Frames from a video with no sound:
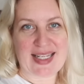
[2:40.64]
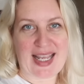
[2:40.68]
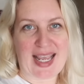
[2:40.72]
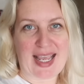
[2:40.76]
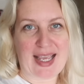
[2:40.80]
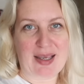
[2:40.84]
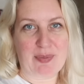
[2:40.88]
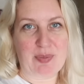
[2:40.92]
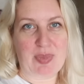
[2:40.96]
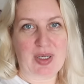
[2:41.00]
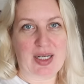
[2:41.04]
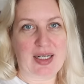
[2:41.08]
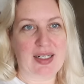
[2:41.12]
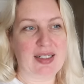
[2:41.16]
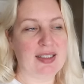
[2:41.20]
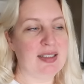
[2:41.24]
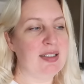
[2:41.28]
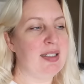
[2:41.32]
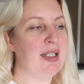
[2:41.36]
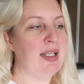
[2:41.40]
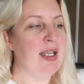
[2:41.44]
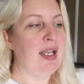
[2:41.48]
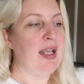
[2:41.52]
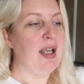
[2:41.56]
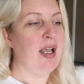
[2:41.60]
hamper,
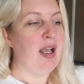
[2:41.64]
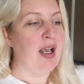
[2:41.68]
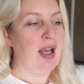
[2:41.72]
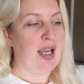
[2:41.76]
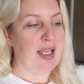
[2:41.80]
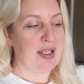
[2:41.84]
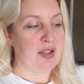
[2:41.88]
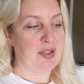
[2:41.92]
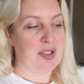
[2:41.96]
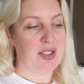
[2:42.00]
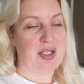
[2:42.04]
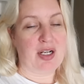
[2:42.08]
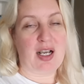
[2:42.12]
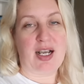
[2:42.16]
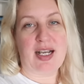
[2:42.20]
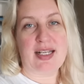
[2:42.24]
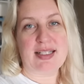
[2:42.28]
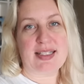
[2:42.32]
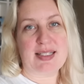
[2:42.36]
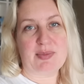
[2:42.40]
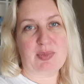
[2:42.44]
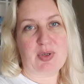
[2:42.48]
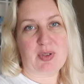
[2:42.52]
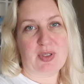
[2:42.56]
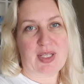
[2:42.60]
I got an
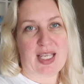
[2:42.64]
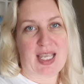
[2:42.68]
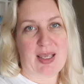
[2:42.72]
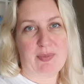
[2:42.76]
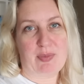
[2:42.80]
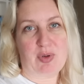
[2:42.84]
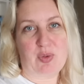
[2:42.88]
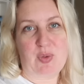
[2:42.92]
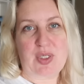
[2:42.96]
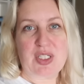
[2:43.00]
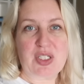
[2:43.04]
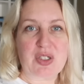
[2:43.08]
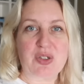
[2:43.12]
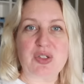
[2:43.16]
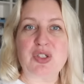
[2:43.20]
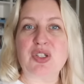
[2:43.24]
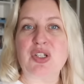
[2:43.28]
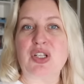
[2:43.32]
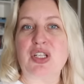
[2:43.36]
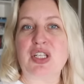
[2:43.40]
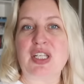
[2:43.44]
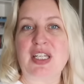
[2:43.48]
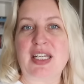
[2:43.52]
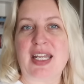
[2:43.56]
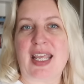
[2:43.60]
icy ball hamper, which I'll show
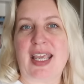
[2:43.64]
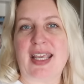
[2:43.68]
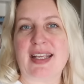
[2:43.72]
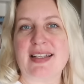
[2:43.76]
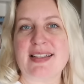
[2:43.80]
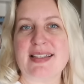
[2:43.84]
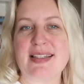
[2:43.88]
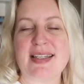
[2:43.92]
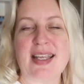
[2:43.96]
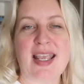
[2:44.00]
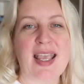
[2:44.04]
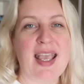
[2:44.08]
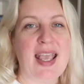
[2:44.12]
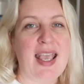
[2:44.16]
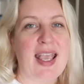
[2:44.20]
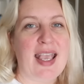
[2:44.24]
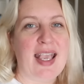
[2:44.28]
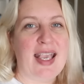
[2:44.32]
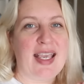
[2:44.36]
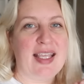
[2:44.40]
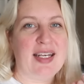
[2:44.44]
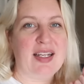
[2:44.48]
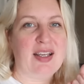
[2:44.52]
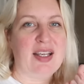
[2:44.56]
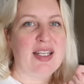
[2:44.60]
you next,
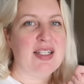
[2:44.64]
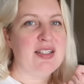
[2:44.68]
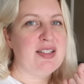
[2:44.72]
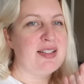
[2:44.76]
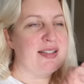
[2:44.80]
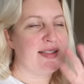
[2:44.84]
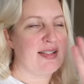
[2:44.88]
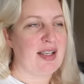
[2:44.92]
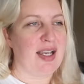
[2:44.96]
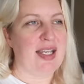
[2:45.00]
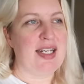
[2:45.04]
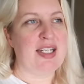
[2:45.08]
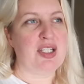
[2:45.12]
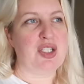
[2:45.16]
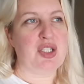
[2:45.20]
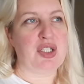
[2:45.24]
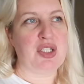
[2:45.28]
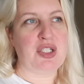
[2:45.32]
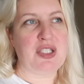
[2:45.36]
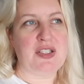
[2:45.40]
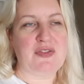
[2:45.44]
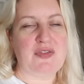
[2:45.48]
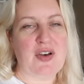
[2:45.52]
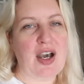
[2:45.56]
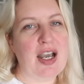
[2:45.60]
and I decided to
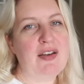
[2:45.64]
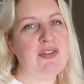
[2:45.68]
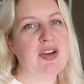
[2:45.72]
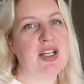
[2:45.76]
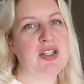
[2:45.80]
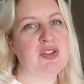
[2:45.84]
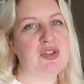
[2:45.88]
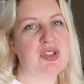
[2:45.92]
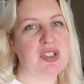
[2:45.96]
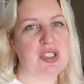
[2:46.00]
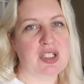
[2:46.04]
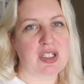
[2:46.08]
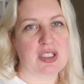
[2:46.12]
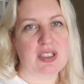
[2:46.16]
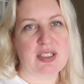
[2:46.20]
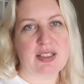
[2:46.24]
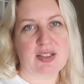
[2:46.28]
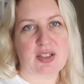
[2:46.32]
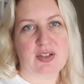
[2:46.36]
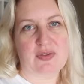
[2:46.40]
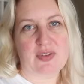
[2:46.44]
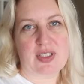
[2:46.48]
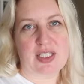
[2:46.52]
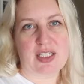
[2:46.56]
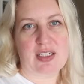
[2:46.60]
use $500
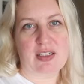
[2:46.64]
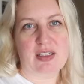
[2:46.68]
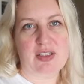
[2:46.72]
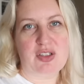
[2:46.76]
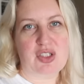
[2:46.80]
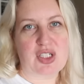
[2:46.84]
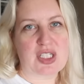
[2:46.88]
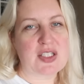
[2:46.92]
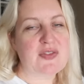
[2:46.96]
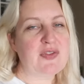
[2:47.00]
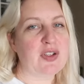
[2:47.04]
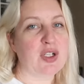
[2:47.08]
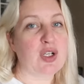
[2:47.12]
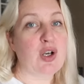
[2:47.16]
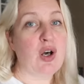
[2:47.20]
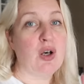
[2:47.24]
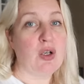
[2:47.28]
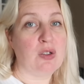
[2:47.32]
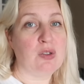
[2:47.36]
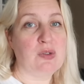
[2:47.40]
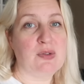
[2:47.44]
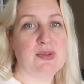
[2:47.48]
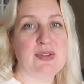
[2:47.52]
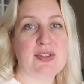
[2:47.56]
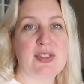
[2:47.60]
of it just for
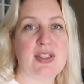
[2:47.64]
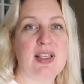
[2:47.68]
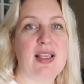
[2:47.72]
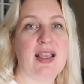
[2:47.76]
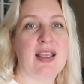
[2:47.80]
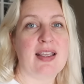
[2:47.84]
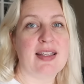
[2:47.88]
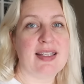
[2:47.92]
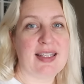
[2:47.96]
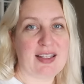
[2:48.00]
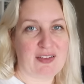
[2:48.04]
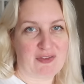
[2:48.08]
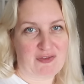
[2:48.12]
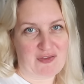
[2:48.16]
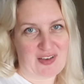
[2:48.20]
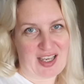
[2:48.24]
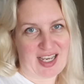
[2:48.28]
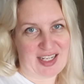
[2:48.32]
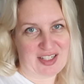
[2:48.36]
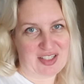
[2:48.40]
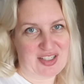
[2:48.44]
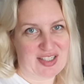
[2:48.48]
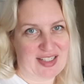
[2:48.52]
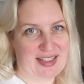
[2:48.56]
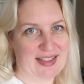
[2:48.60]
Coles gift
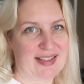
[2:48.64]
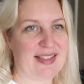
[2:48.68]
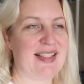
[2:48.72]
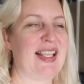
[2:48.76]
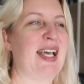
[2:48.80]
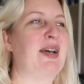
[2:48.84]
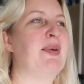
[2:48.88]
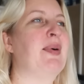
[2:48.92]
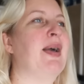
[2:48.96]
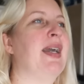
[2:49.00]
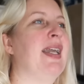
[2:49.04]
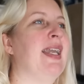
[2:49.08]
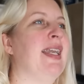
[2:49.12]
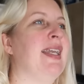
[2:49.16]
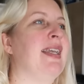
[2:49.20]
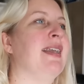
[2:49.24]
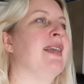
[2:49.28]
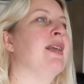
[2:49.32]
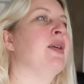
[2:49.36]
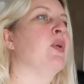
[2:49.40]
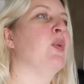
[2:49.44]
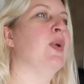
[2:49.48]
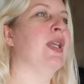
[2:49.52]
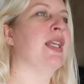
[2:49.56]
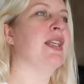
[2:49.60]
vouchers. That way
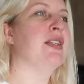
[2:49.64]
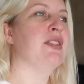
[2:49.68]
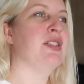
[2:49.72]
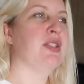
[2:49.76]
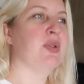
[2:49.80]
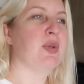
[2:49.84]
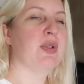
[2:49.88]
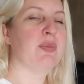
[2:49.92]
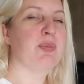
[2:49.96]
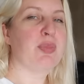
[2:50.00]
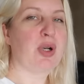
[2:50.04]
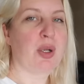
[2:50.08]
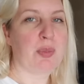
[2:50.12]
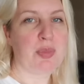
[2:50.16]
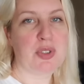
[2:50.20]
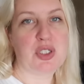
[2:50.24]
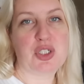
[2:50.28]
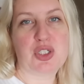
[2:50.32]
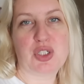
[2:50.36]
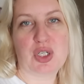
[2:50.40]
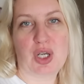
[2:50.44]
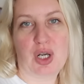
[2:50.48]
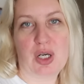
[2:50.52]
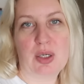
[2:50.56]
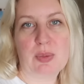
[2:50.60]
we could do a proper
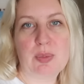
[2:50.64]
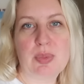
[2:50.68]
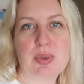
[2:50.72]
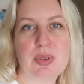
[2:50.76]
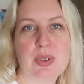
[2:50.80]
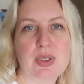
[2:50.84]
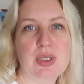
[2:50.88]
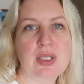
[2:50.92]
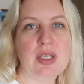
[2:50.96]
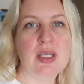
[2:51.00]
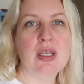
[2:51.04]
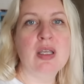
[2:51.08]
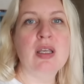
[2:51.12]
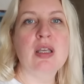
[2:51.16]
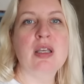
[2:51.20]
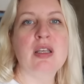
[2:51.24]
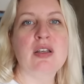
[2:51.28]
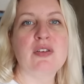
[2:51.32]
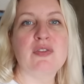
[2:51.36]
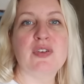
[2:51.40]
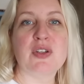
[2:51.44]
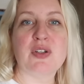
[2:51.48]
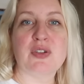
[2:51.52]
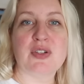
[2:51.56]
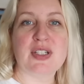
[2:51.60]
shop
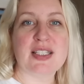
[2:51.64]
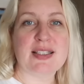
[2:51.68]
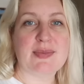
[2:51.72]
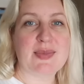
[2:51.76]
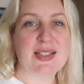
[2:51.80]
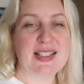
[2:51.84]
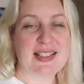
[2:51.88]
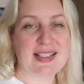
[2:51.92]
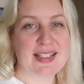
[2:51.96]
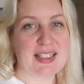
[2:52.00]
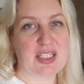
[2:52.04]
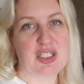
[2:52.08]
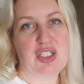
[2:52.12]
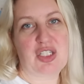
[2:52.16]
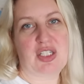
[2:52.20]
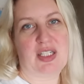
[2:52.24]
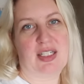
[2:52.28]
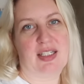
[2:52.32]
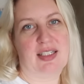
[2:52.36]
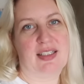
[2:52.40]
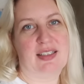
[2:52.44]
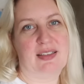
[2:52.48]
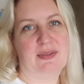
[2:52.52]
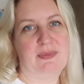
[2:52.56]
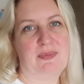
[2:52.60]
for Christmas this
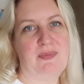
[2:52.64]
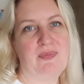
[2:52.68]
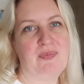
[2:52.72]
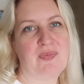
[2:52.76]
year